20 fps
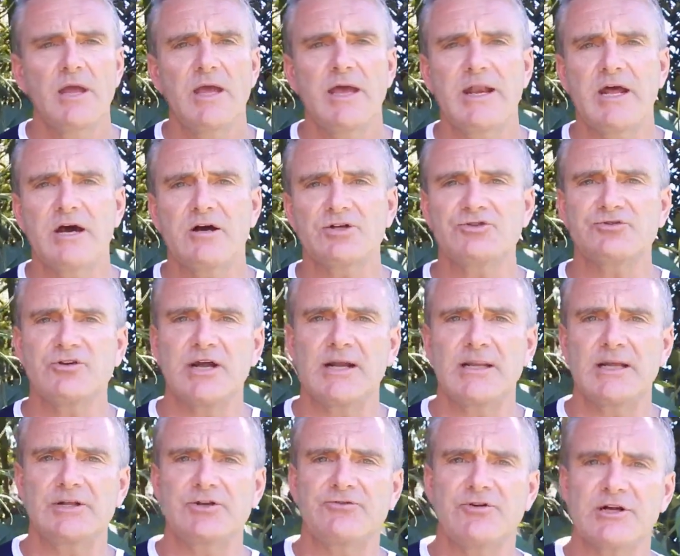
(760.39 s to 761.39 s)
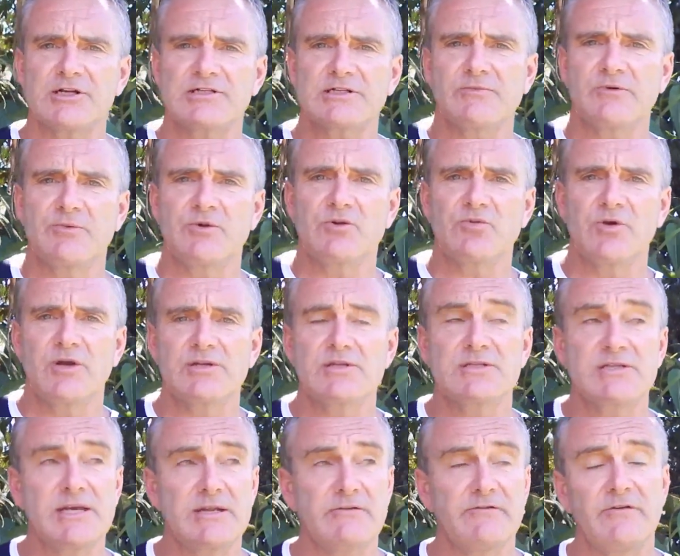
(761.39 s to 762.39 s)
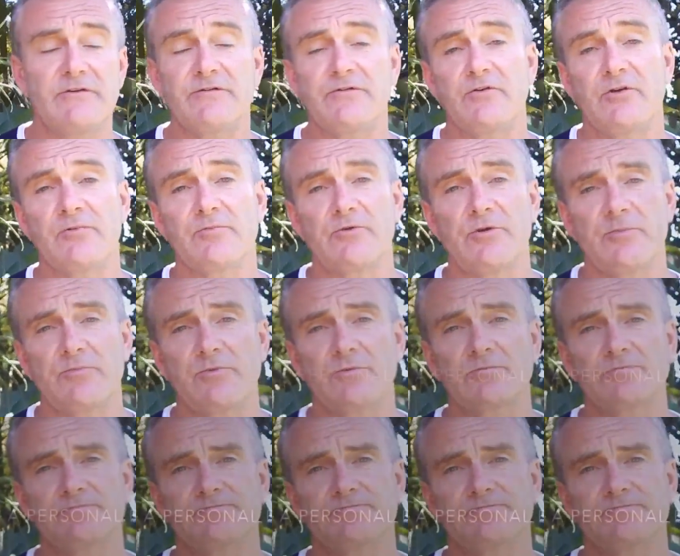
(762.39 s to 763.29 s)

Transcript: and our Australian led treks somewhere between 10 to 15 people.